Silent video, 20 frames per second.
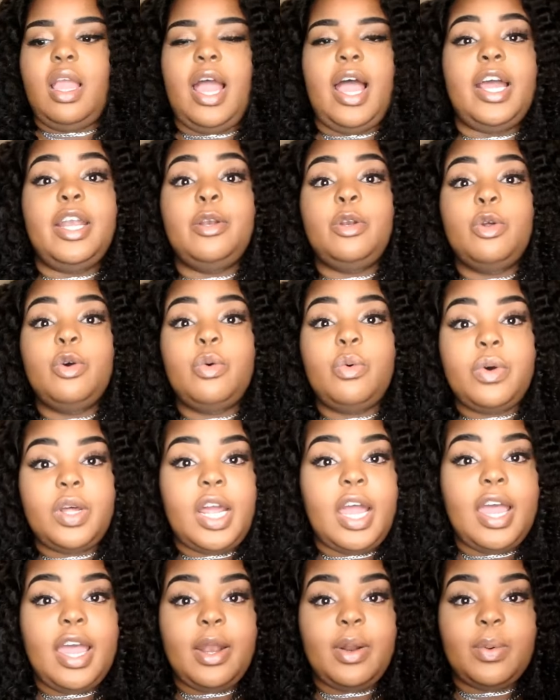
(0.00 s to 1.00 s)
I knew
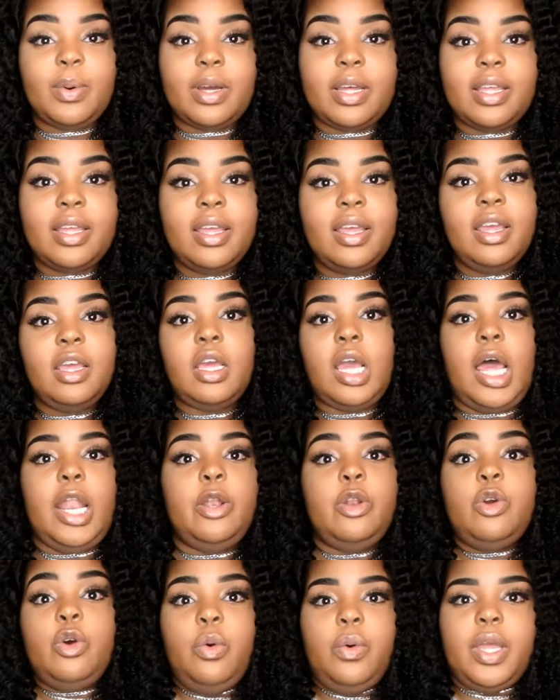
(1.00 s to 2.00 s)
what I had on. I
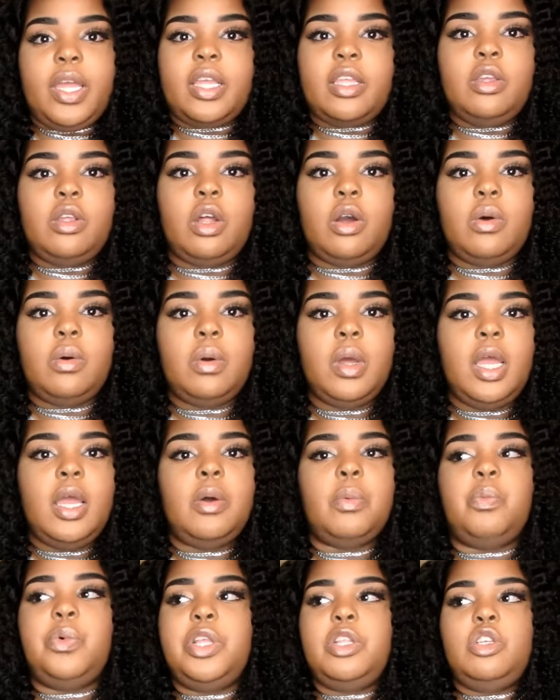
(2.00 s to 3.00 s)
knew it, you know.
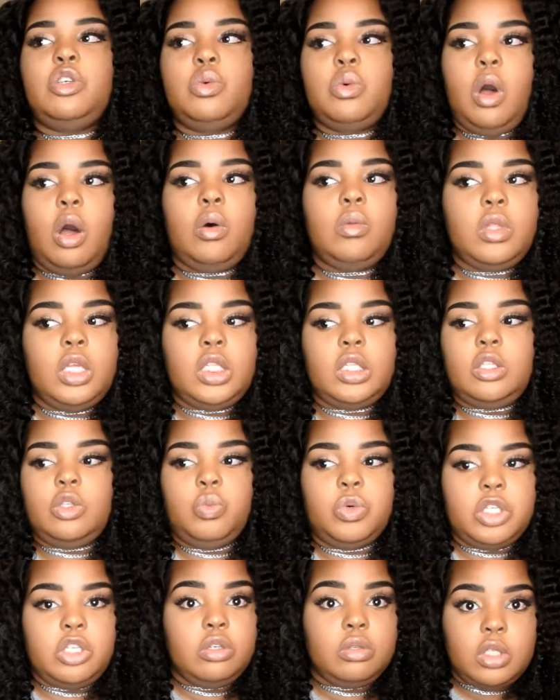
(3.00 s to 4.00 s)
When
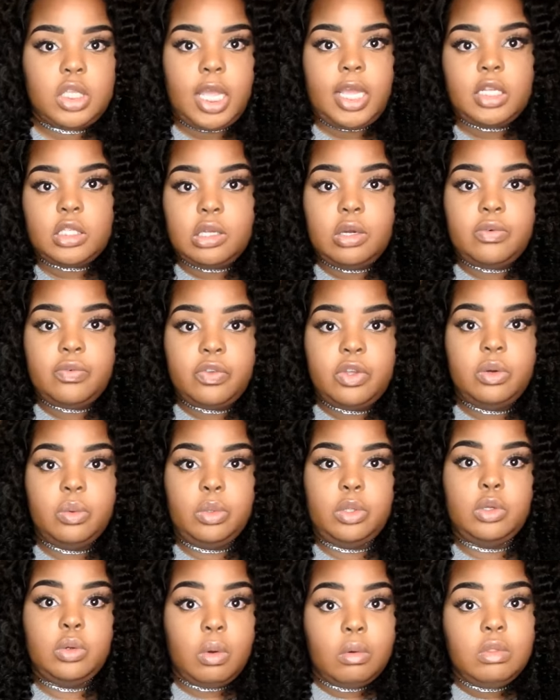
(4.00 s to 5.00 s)
you take so
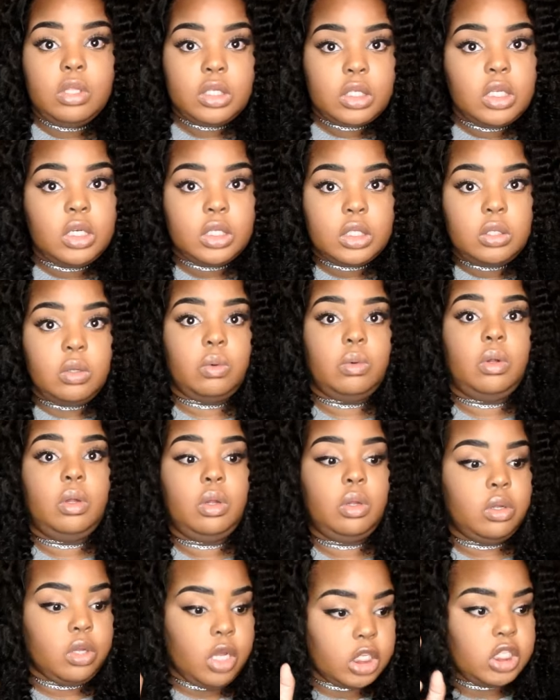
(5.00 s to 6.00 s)
few and you only send it to
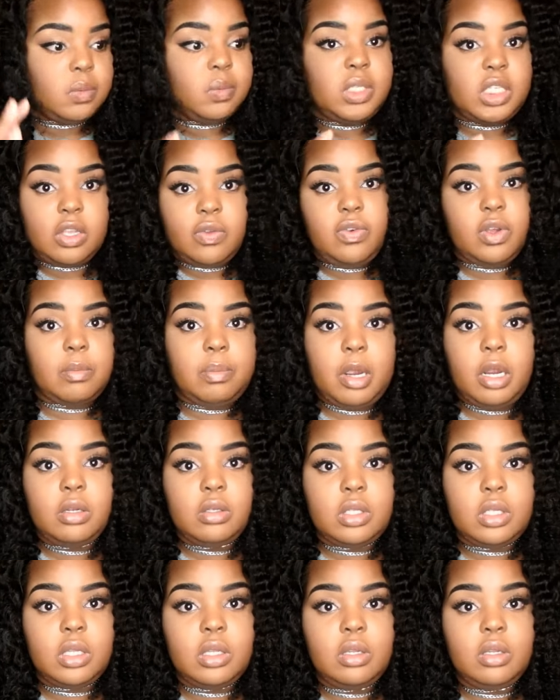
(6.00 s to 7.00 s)
a specific
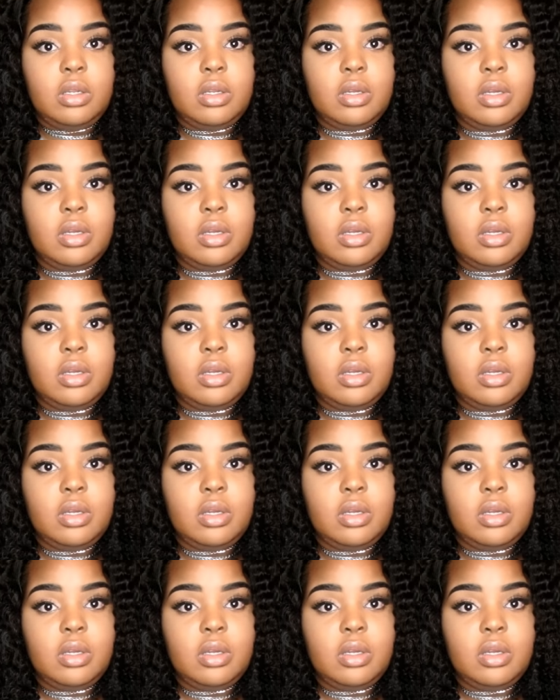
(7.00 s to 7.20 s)
person,